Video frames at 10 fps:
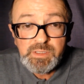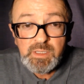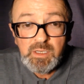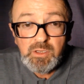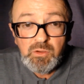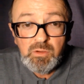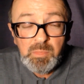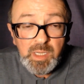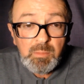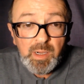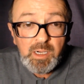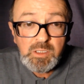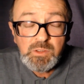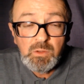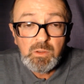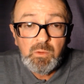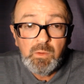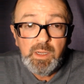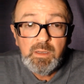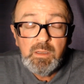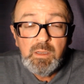their new mintmark dollar coin,